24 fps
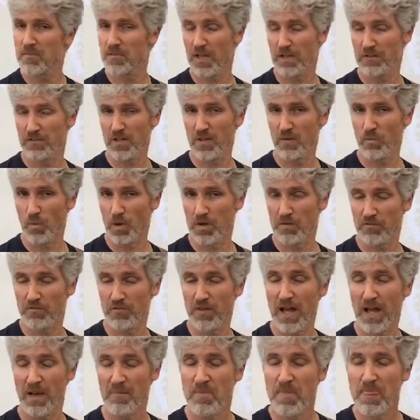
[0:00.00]
That's it, one
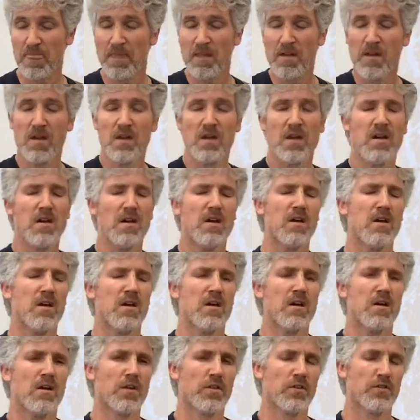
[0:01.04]
flat.
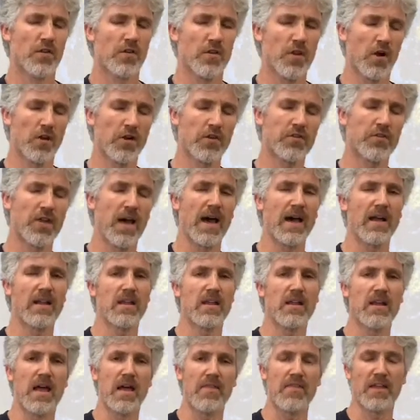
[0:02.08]
So notice
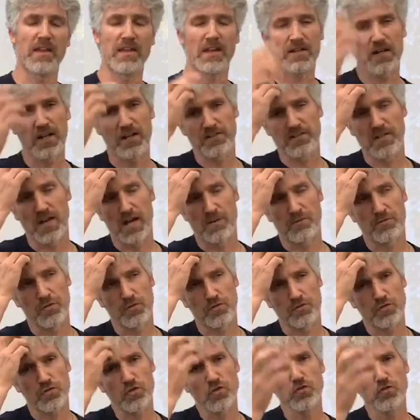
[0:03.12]
that, and then a cut time,
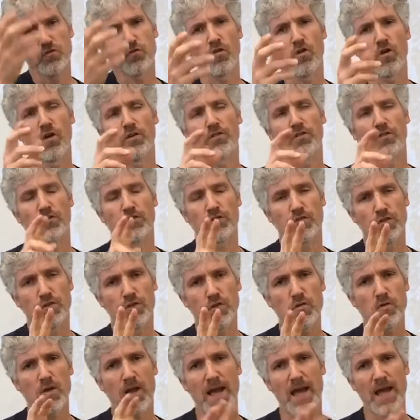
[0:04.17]
so two four, so
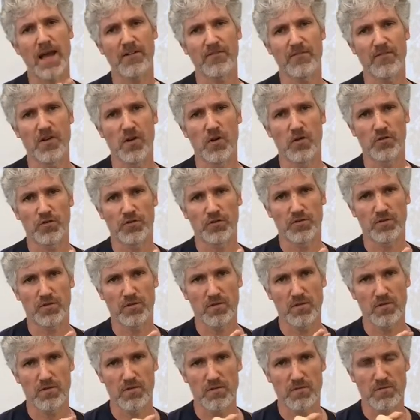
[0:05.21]
two half notes
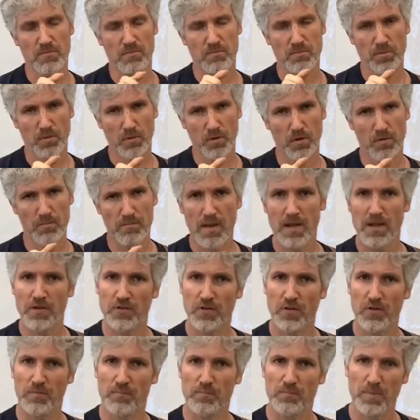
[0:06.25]
per
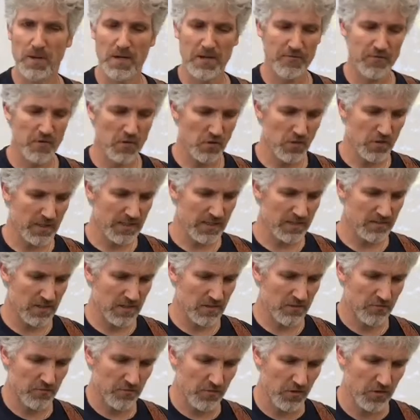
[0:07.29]
measure. But if you look at
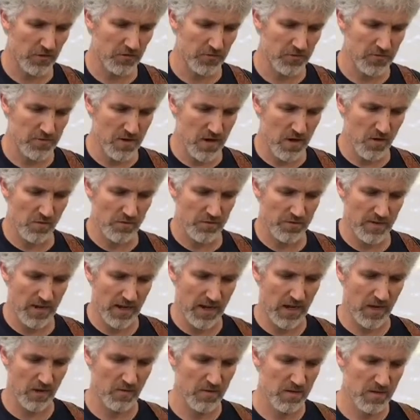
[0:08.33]
these first notes
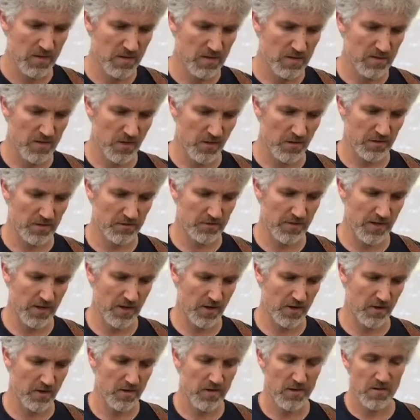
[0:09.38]
now, notice
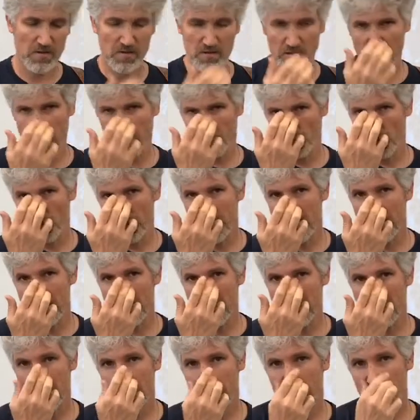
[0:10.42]
they're
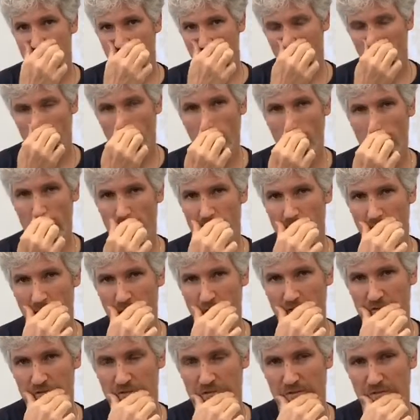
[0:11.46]
three quarter
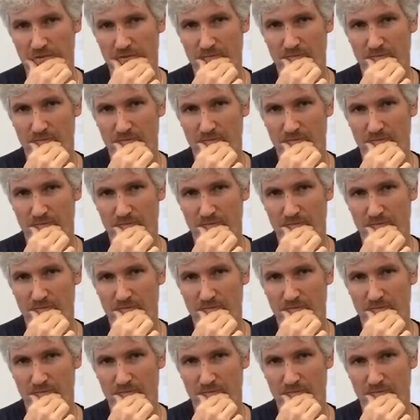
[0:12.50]
notes.